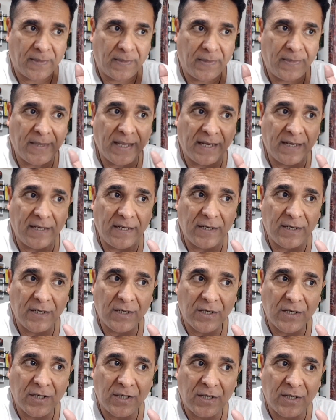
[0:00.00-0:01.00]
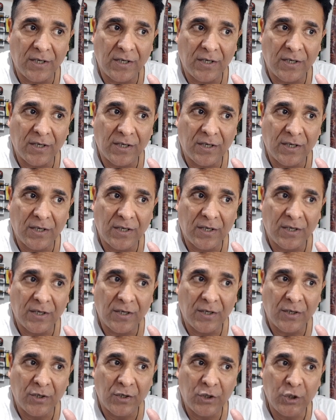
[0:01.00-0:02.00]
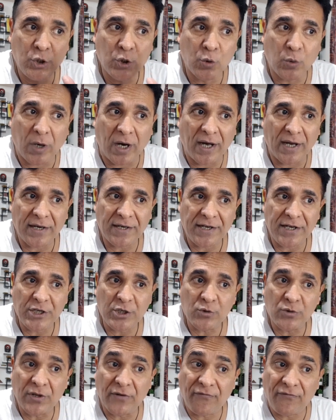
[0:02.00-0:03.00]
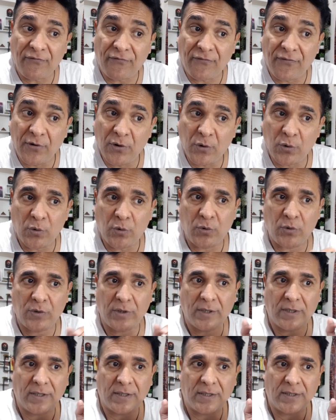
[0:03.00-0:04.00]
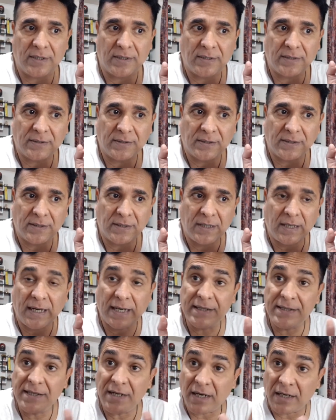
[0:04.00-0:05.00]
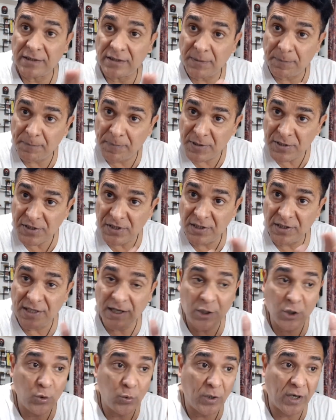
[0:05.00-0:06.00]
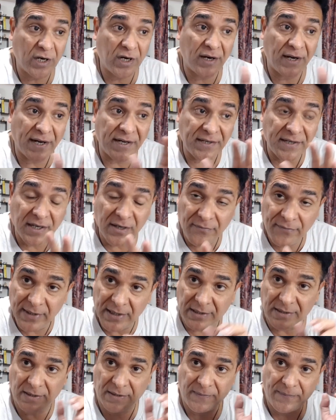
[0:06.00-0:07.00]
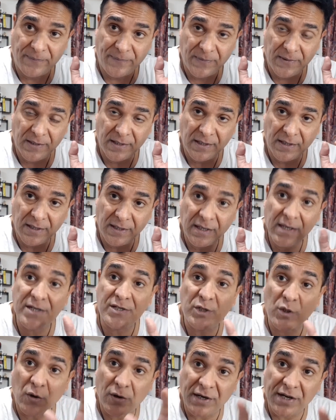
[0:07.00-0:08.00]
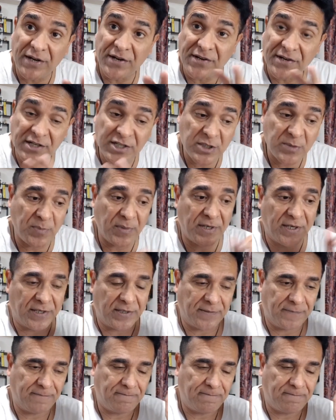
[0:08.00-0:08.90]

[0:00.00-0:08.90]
than you are into the flow, and the other person that you are connected with is your kindred spirit.